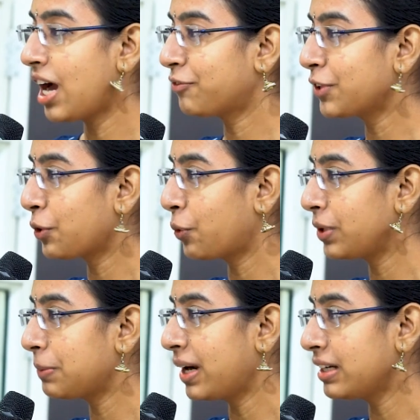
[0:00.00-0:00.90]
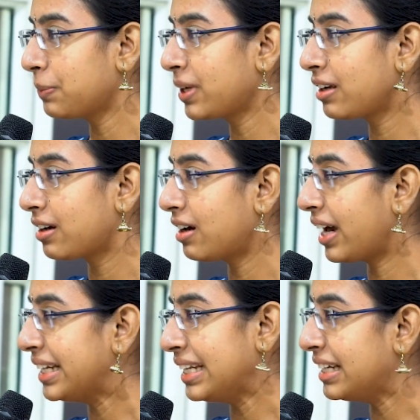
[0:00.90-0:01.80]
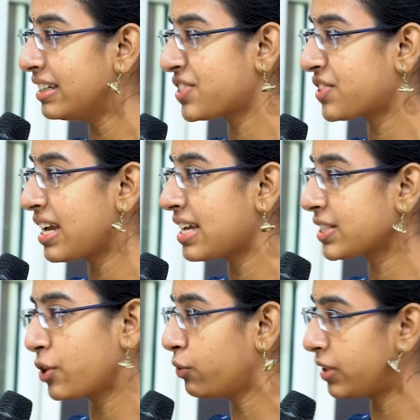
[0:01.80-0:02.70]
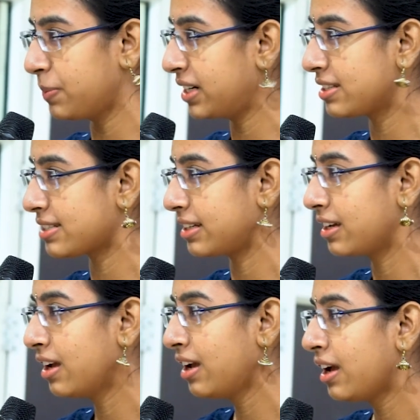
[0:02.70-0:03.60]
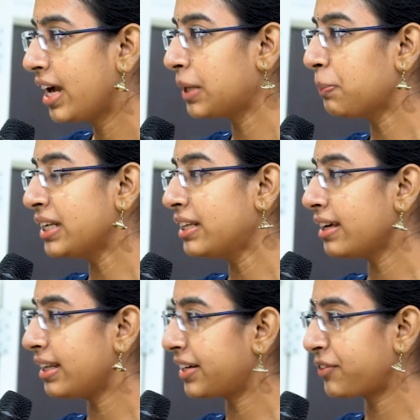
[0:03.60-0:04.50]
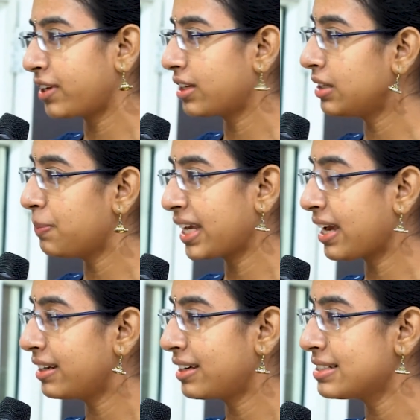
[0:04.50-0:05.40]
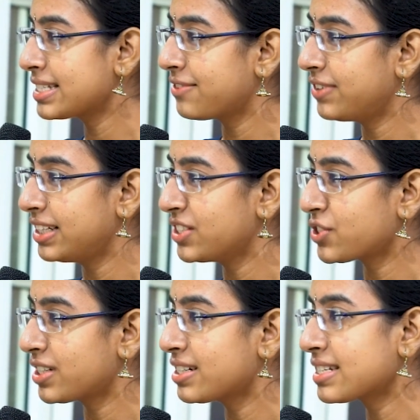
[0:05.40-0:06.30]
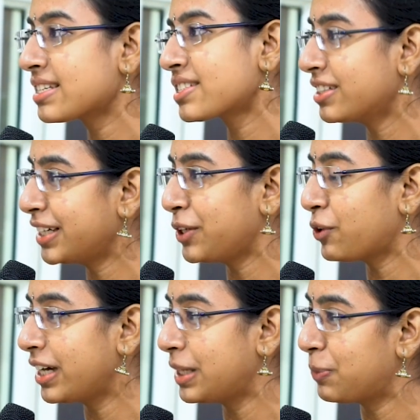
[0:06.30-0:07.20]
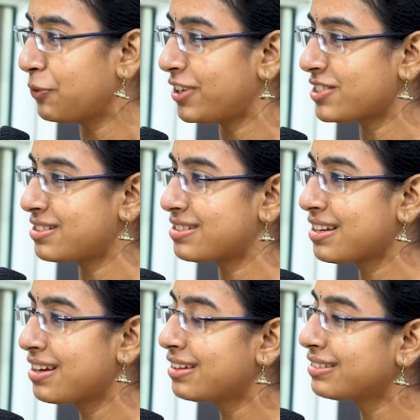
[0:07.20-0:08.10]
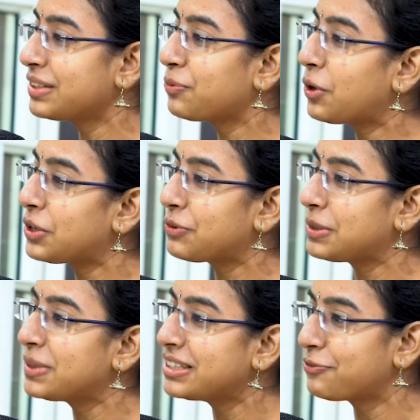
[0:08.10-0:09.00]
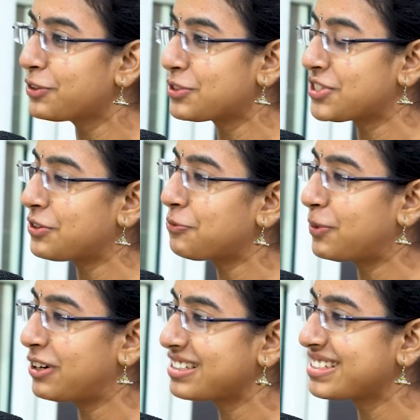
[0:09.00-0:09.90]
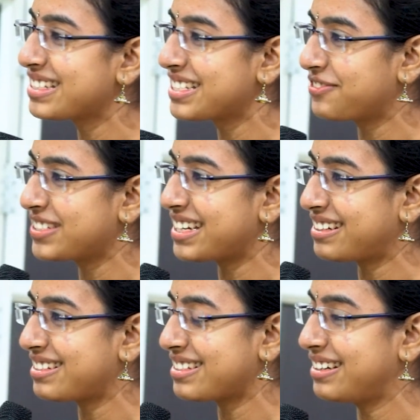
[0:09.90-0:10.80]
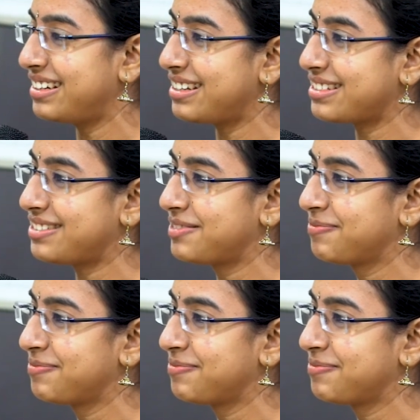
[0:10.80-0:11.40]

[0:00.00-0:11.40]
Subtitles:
After COVID pandemic, IT industry has grown tremendously and many electrical, mechanical, civil engineers has turned into IT professionals. Then what will be the future of production and service sectors in India, sir?